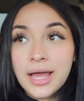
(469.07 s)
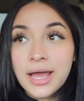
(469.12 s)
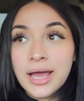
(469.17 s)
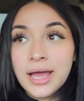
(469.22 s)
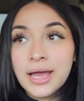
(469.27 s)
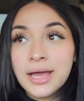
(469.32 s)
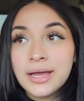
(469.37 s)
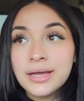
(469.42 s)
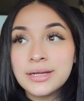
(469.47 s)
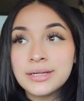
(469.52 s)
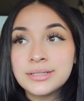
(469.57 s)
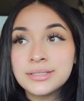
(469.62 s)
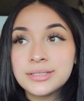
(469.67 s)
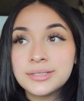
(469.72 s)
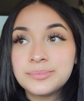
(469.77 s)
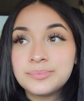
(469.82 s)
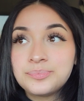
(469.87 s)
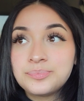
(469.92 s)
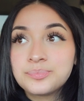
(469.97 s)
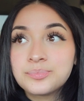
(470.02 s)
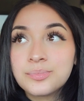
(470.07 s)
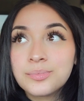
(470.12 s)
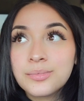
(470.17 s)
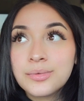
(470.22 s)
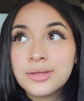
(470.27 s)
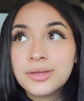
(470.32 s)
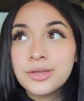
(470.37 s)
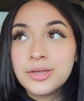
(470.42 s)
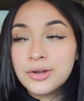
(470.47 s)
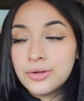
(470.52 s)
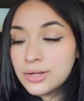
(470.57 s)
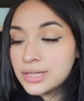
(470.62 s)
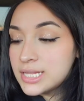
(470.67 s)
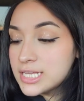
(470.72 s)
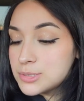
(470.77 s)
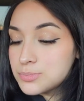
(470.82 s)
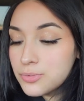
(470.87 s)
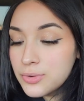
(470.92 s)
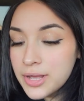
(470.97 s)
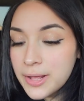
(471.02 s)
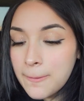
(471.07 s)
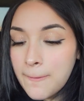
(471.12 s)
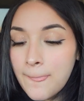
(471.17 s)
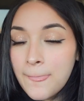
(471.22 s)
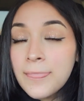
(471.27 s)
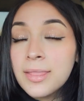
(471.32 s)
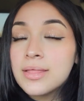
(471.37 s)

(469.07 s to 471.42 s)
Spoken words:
And, you know, at this point,